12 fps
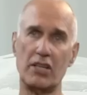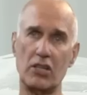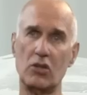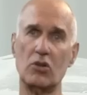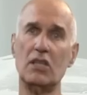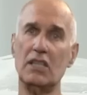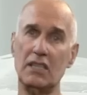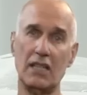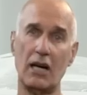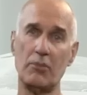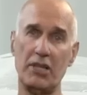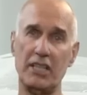to know
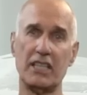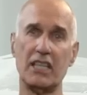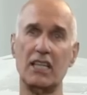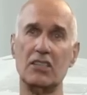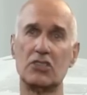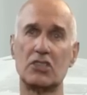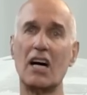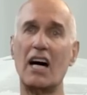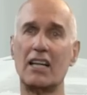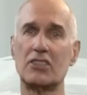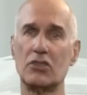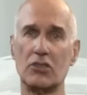how many to get in
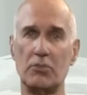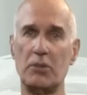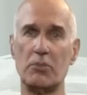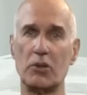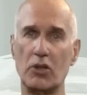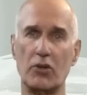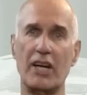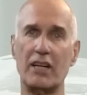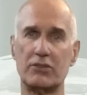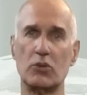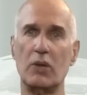stock so that people don't have to